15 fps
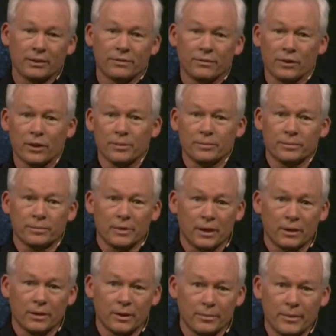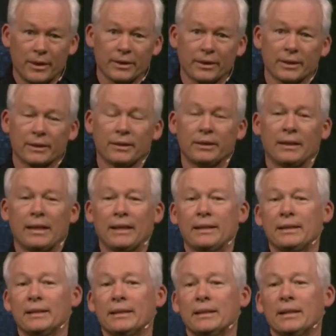from America and
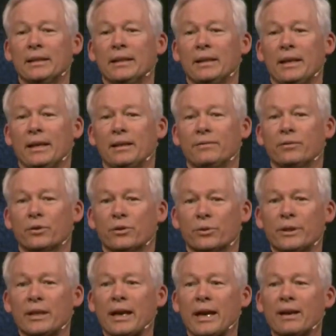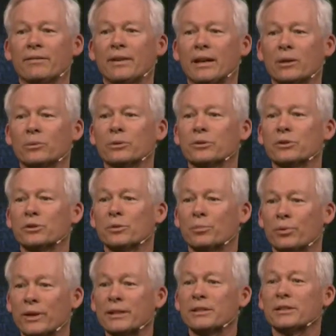Haiti. And for 3.5 hours, the
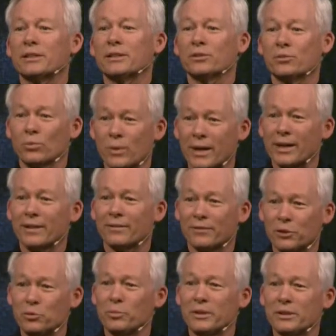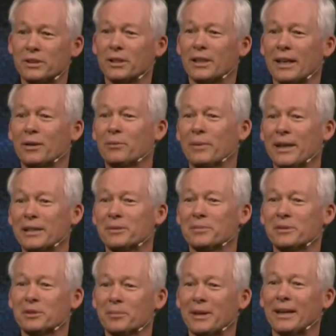president's wife, Fumi, she kind of reminds me
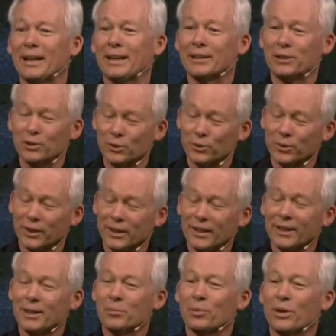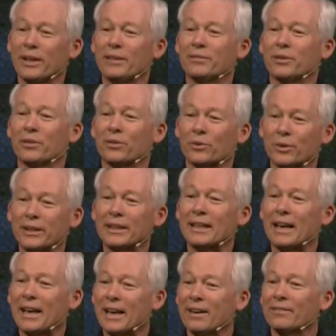of somebody like you, prayed for
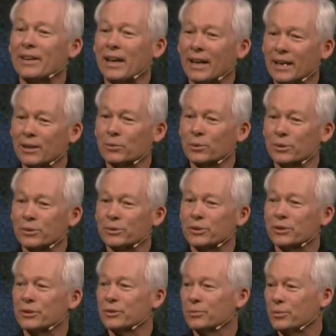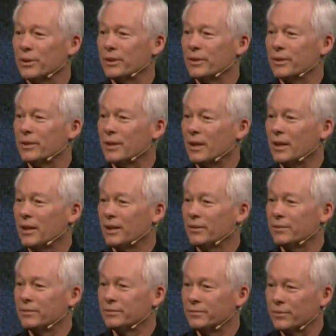3.5 hours with
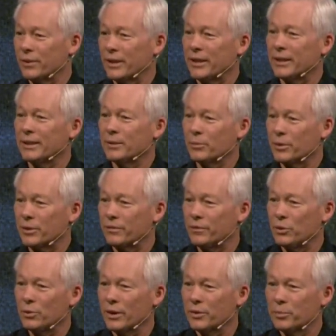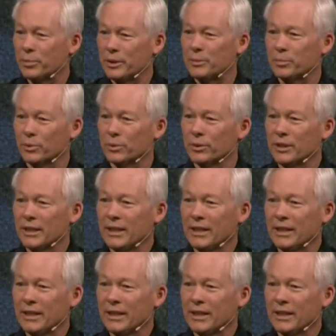Fred and with a few other people